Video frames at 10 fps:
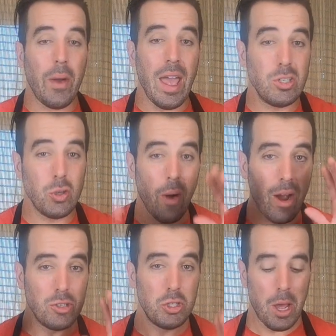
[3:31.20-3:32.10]
Okay, so
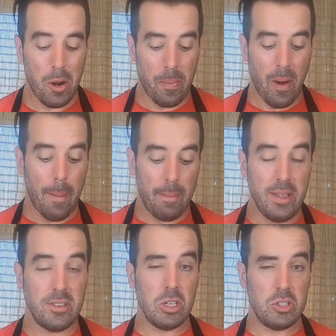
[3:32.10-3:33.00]
our Cheddar Brat
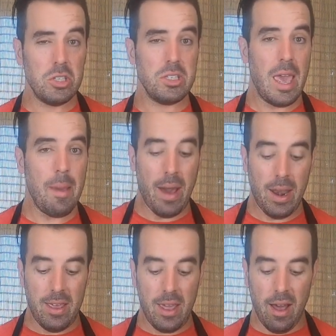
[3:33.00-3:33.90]
pizza just came
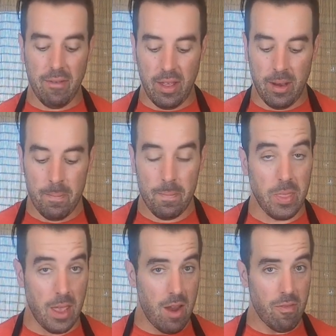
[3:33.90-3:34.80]
out of the oven,
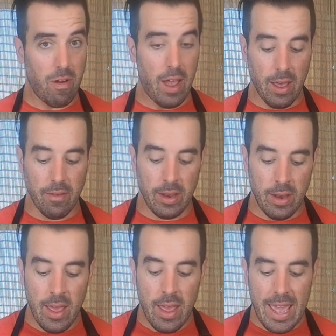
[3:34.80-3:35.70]
the air fry
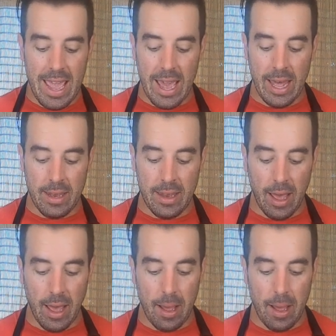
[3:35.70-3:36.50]
oven, and